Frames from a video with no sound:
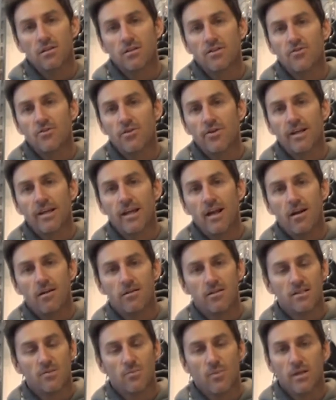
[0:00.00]
and try to
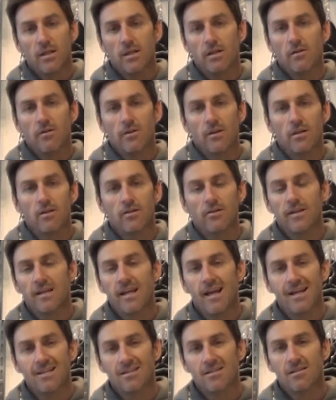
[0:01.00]
carry speed on
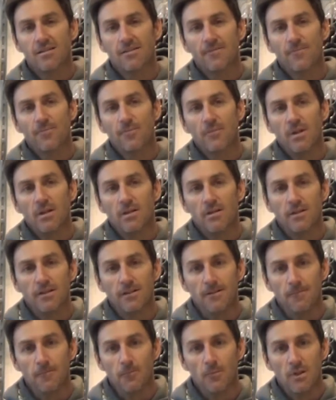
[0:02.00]
the exit.
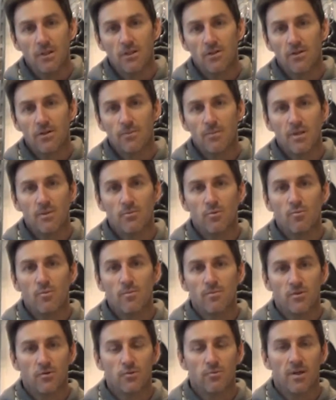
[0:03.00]
A lot of people
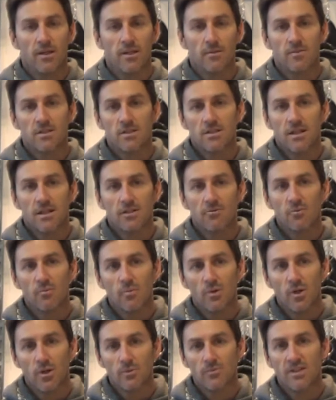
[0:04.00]
do make a mistake
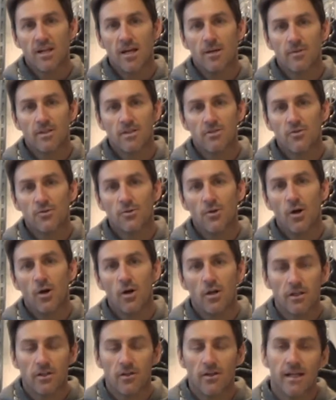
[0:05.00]
with berms coming too
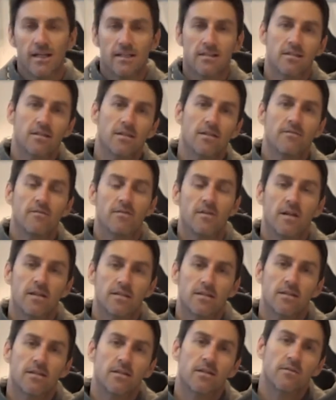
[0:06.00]
hot and not exiting
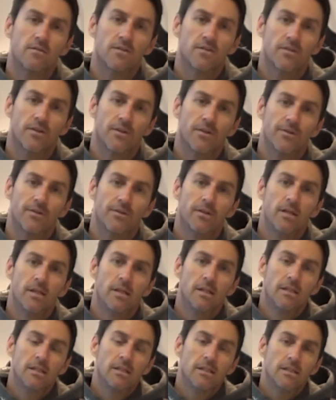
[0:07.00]
fast enough. So
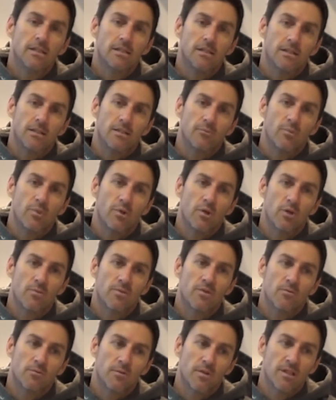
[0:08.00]
yeah,
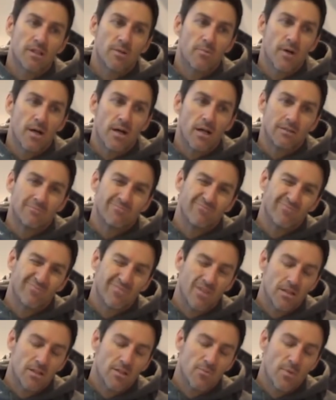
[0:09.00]
berms are really about.
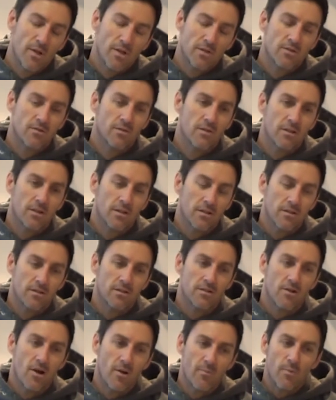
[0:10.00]
Depends on the
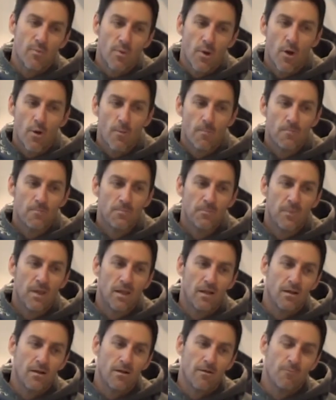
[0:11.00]
type of berm,
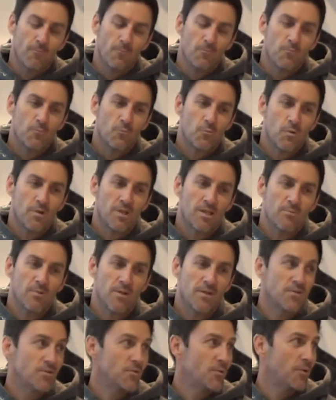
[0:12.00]
really
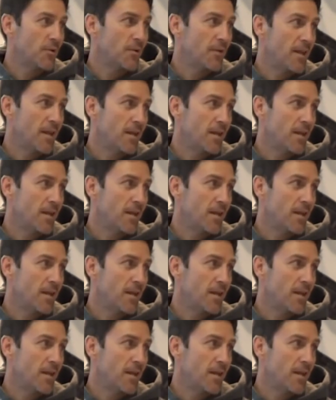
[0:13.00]
depends on,